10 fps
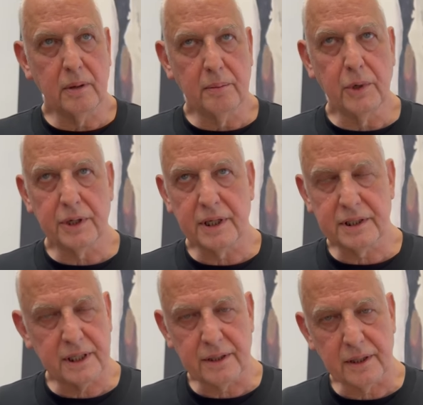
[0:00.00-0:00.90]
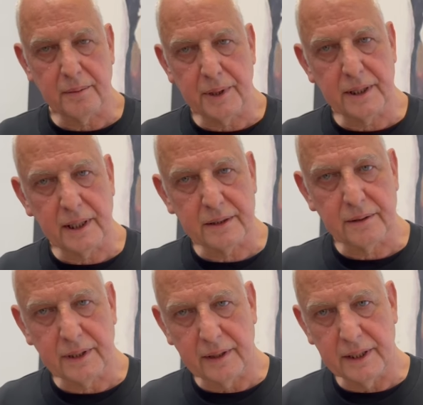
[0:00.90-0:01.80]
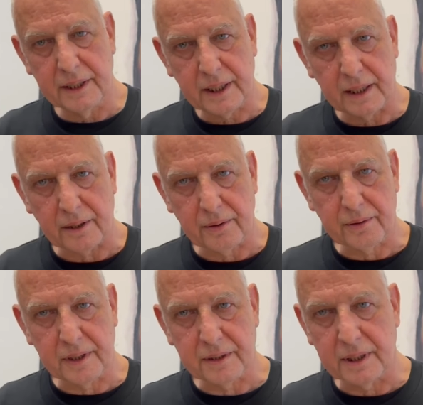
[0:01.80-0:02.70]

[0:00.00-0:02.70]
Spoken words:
More than 600 paintings, so they're in the catalogue prisoner.